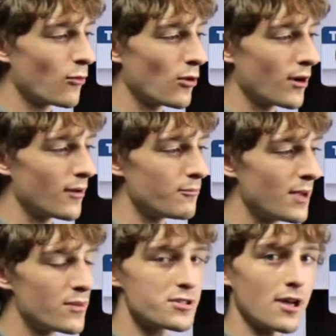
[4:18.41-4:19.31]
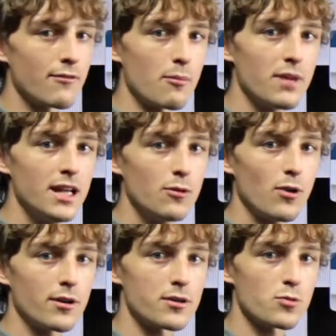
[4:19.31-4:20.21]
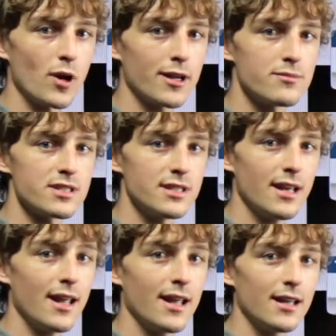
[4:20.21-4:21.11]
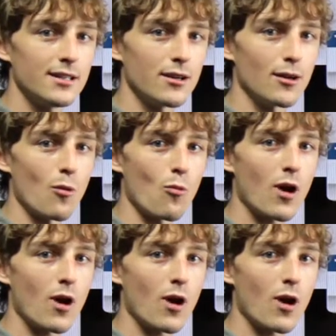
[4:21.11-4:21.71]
for members of Meeting Waters YMCA and their